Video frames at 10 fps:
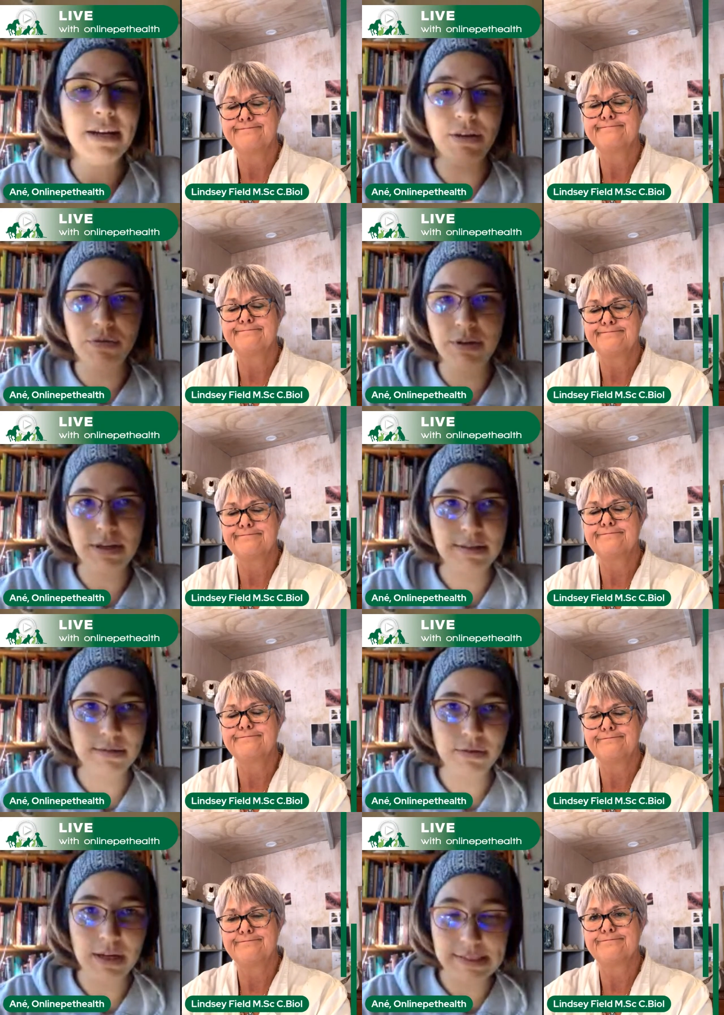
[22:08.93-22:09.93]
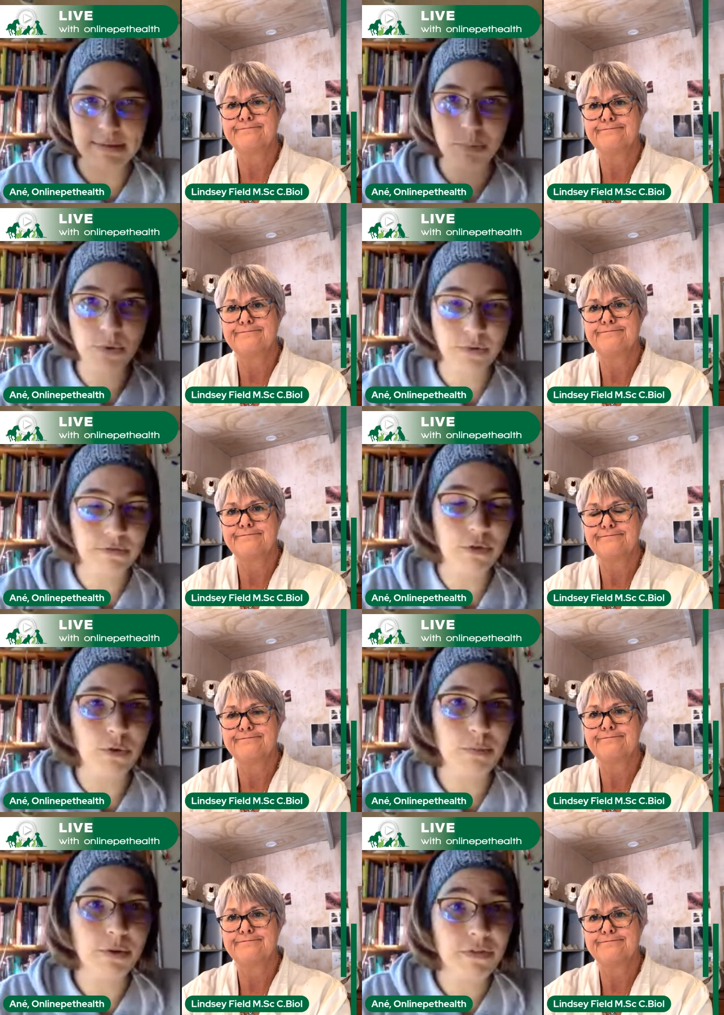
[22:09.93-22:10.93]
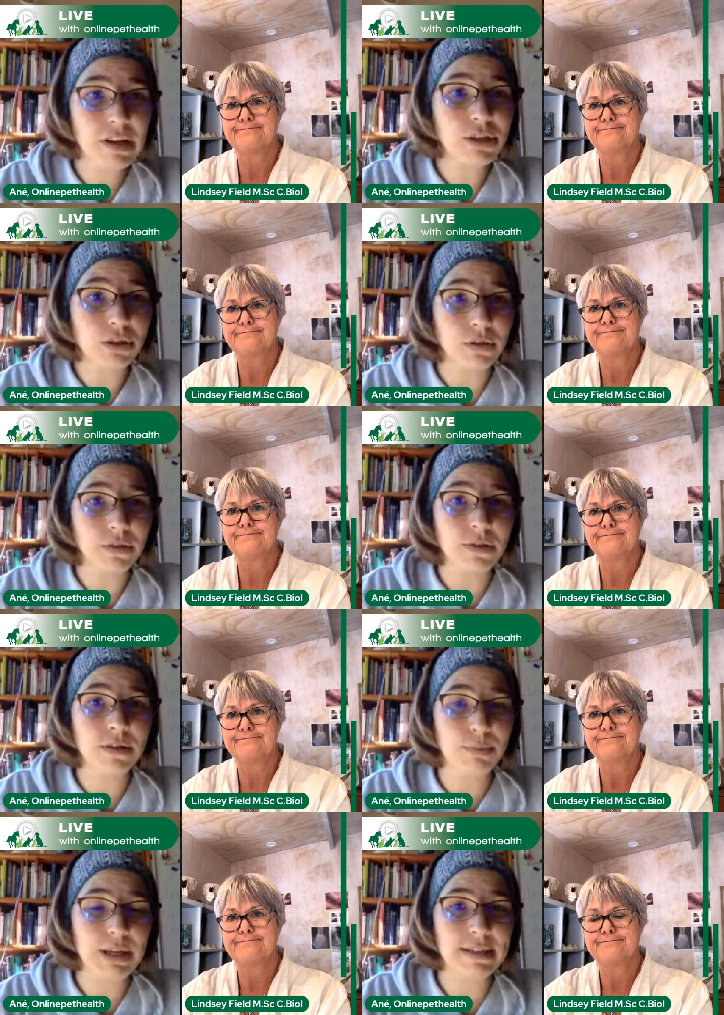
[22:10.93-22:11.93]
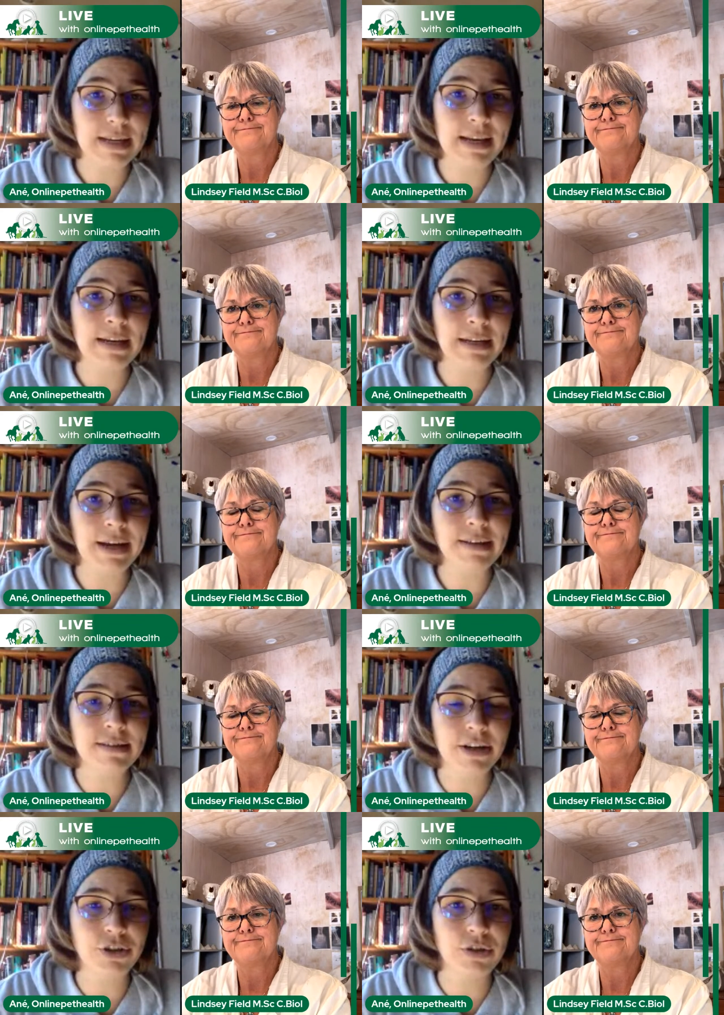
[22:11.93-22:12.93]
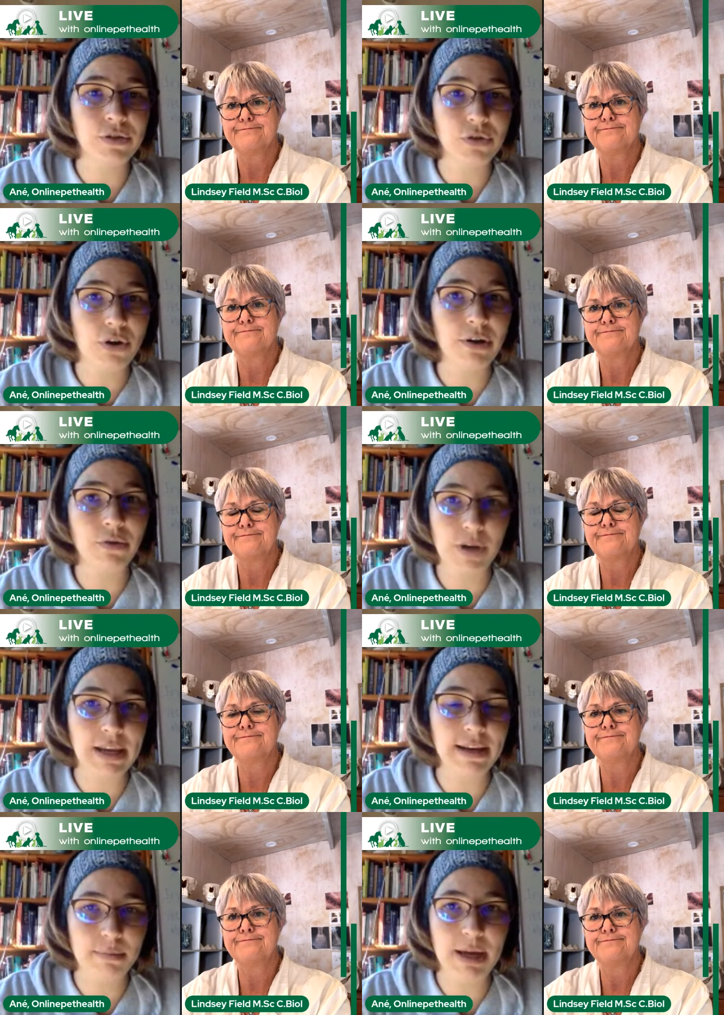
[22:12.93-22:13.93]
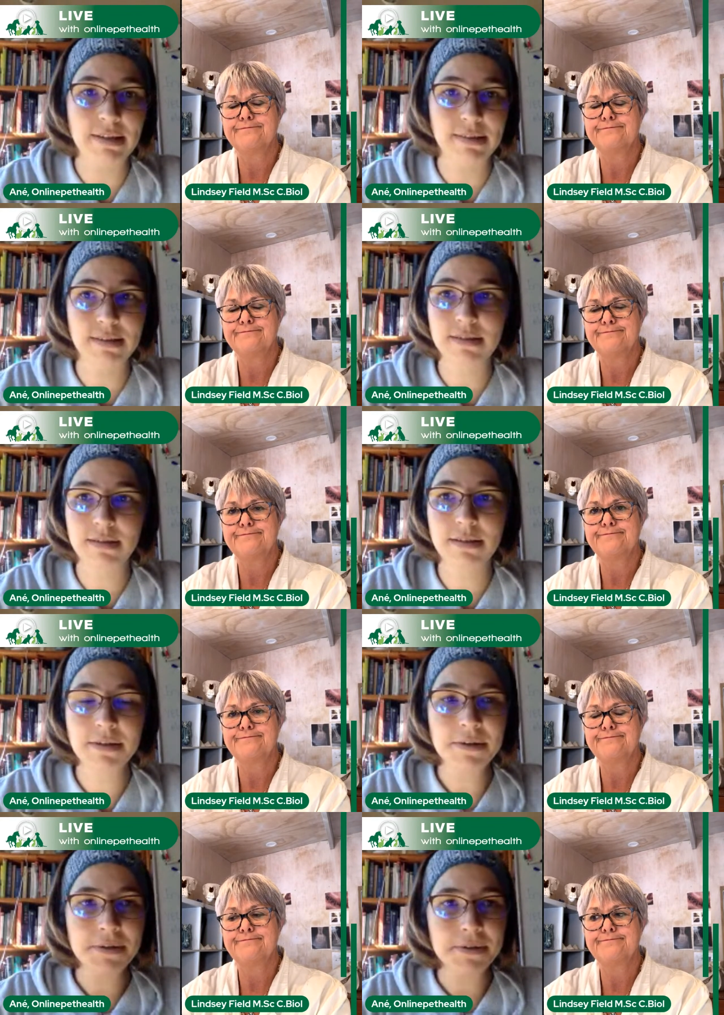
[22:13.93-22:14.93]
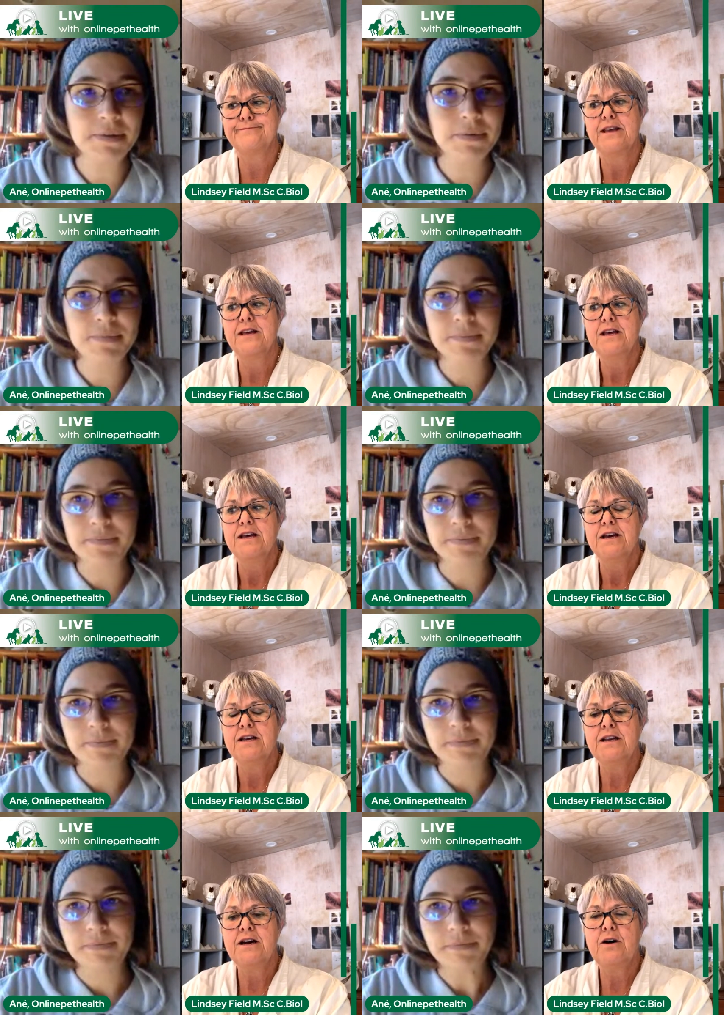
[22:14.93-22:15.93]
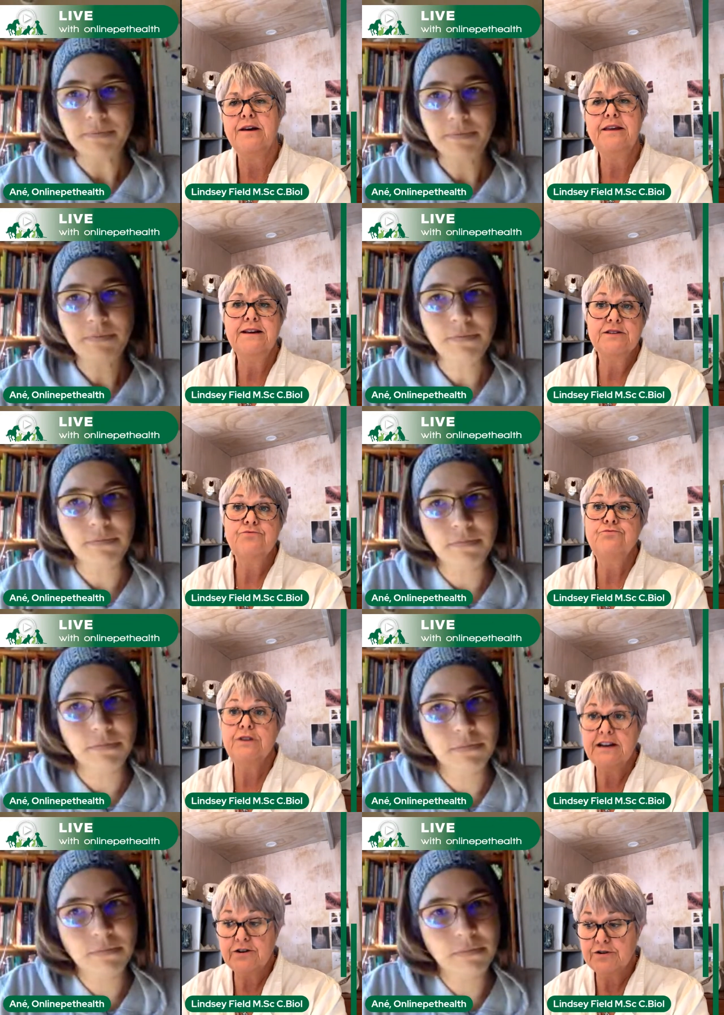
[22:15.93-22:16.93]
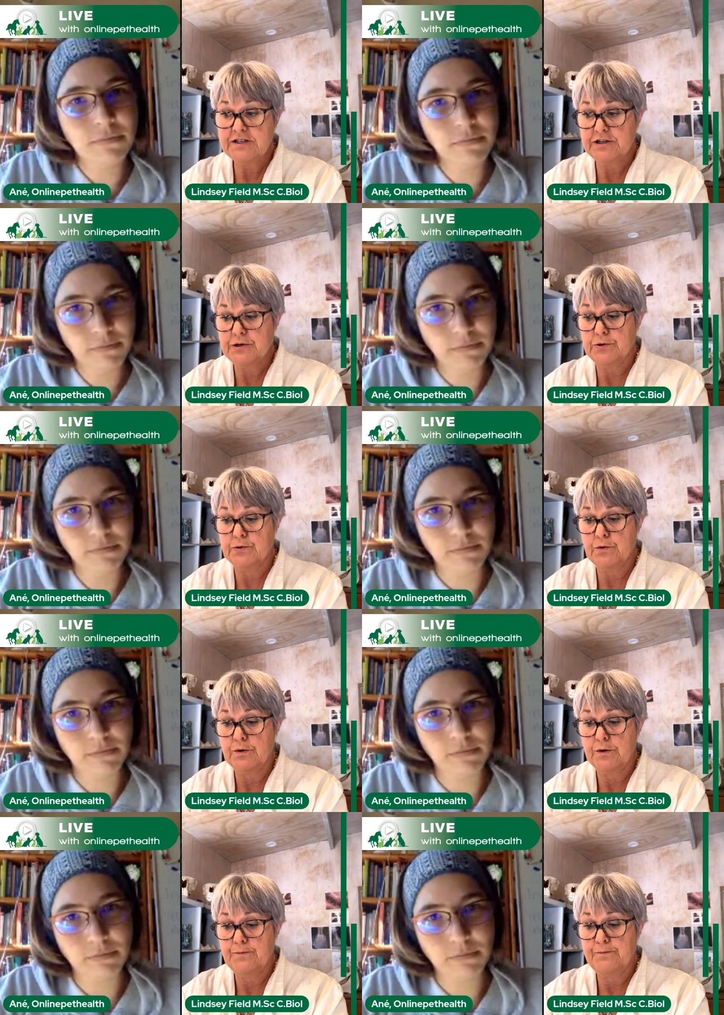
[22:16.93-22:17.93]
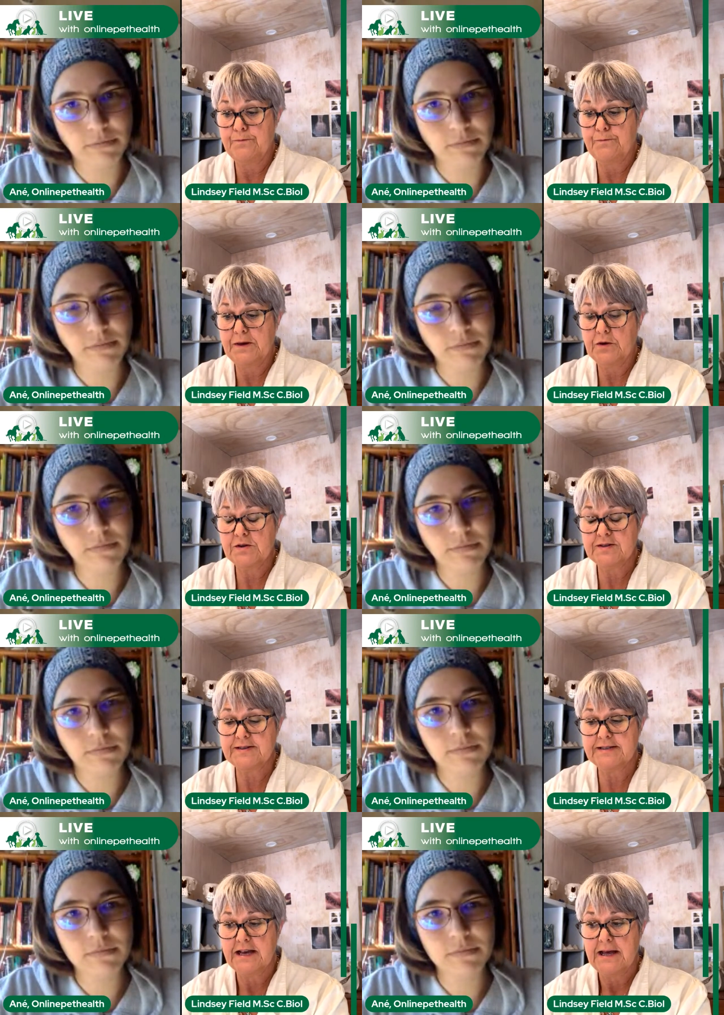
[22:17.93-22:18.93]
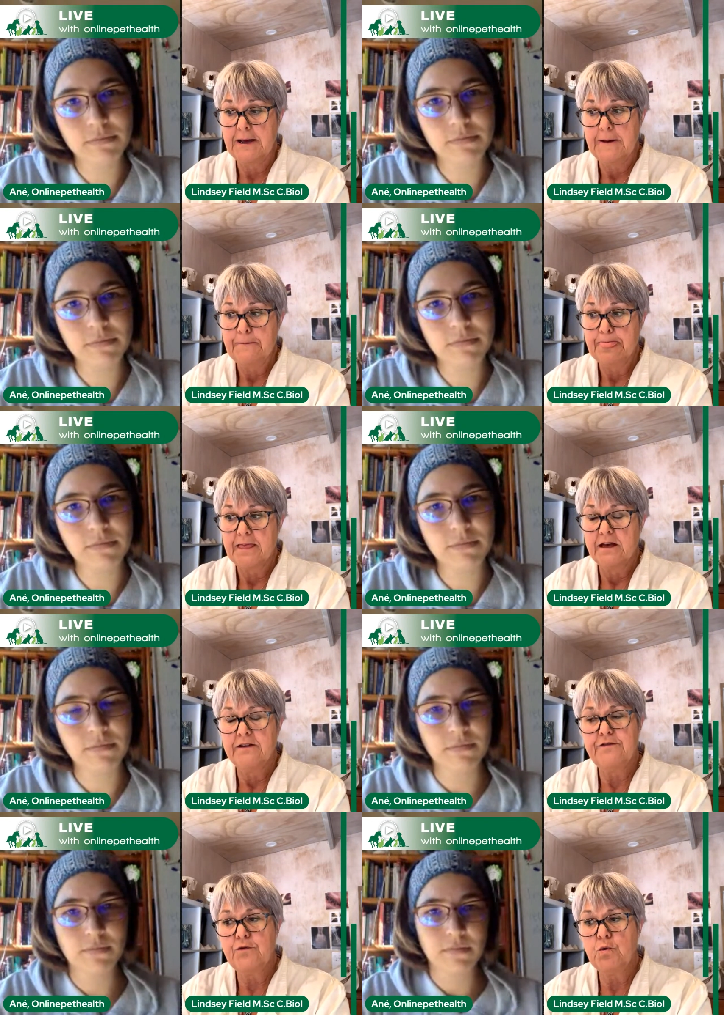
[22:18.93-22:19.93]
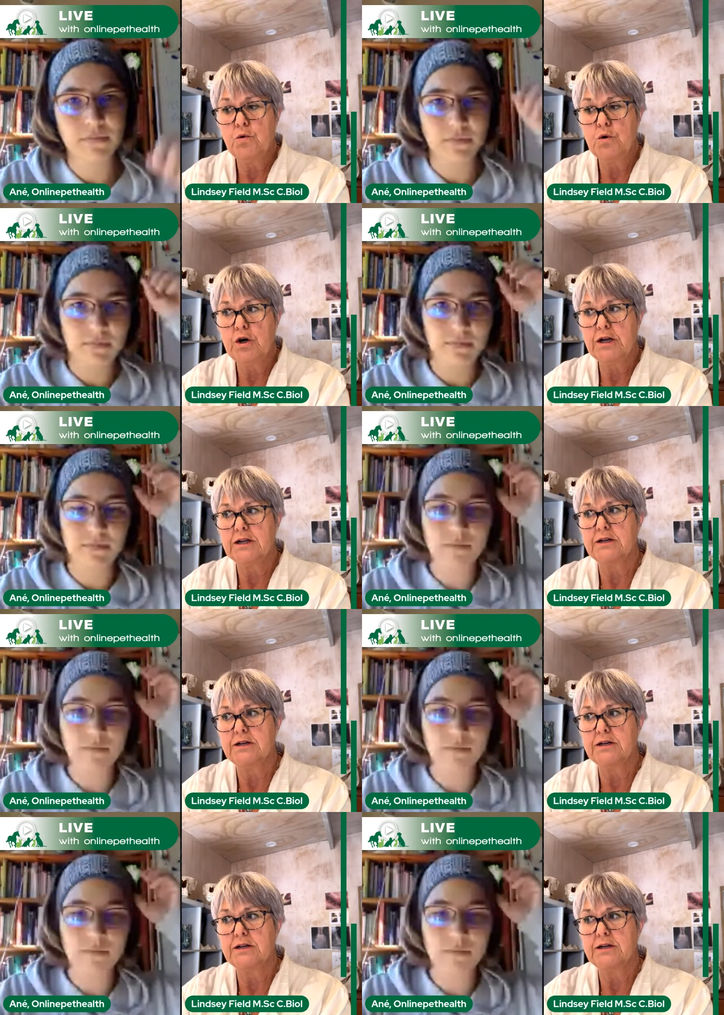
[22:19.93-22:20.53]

Speaker 1: do you think it's it's important for professionals to be attending dissections on a regular mm-hmm. basis?
Speaker 2: Mm-hmm. No, I think it's really critical because for